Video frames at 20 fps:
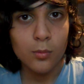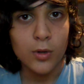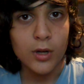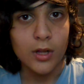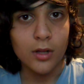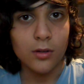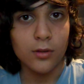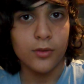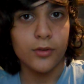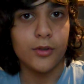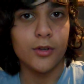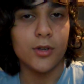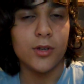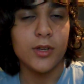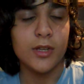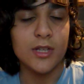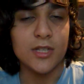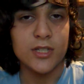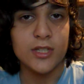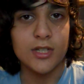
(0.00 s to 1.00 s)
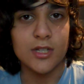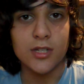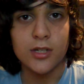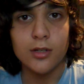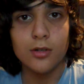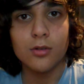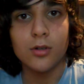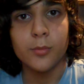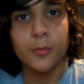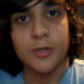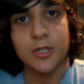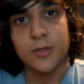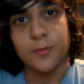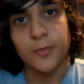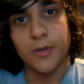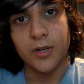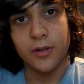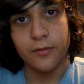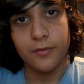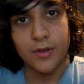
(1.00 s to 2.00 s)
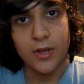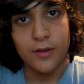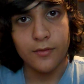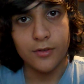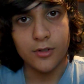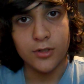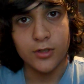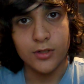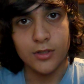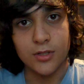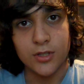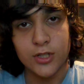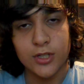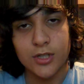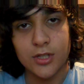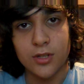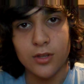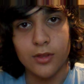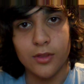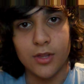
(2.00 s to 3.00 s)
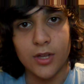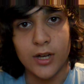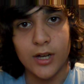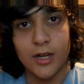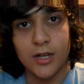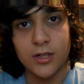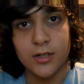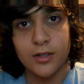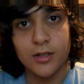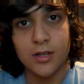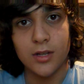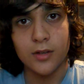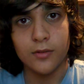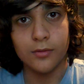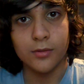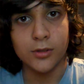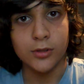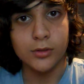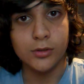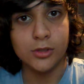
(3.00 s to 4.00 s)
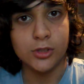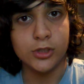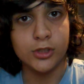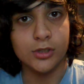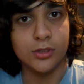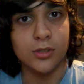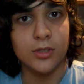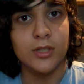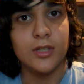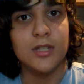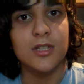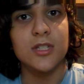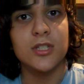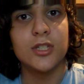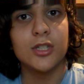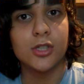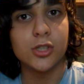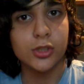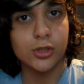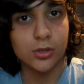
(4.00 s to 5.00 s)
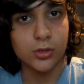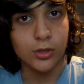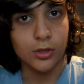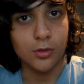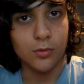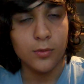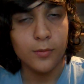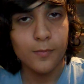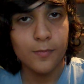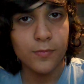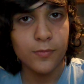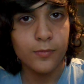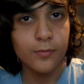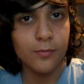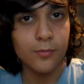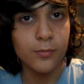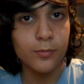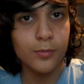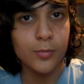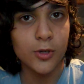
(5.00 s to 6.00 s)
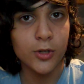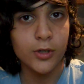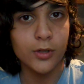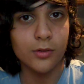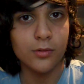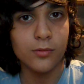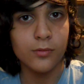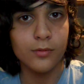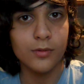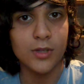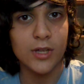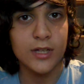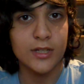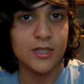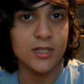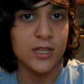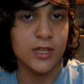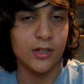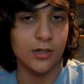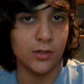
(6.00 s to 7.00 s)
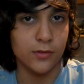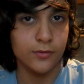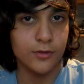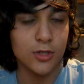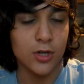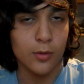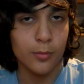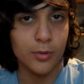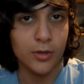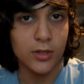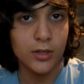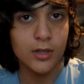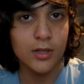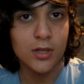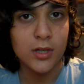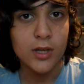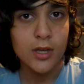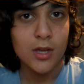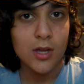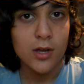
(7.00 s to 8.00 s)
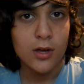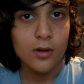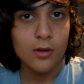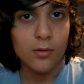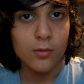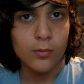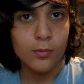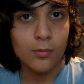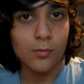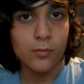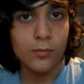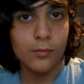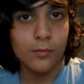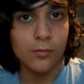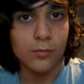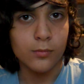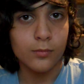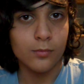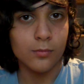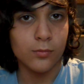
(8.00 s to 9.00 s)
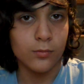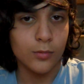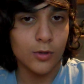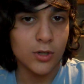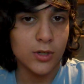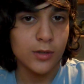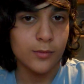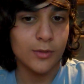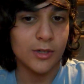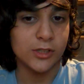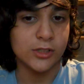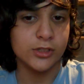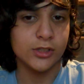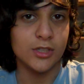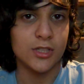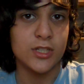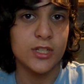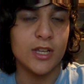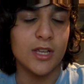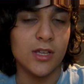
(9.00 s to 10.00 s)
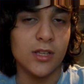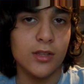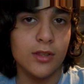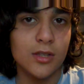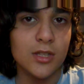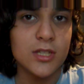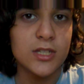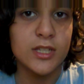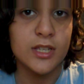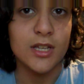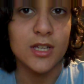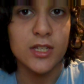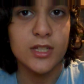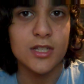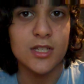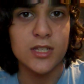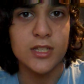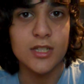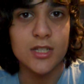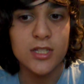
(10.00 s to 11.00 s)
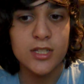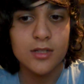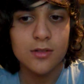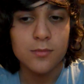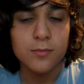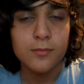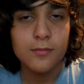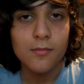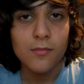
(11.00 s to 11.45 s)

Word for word: Well, there is an enormous amount of evidence that evolution is true. But that's getting off topic. What I'm actually saying in this case is,